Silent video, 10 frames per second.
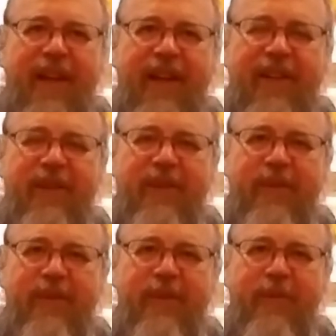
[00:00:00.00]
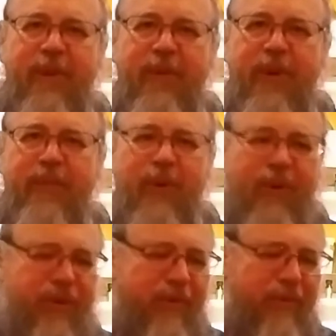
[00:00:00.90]
and but what's
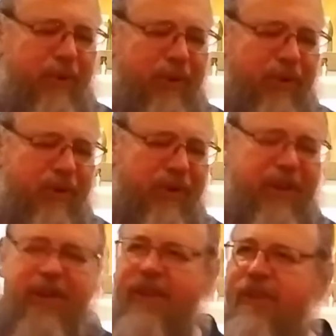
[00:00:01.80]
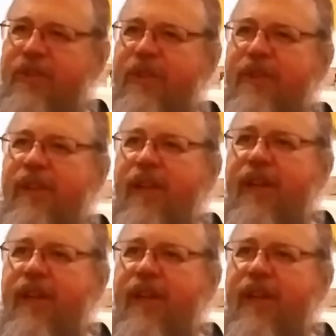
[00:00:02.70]
more more interesting is that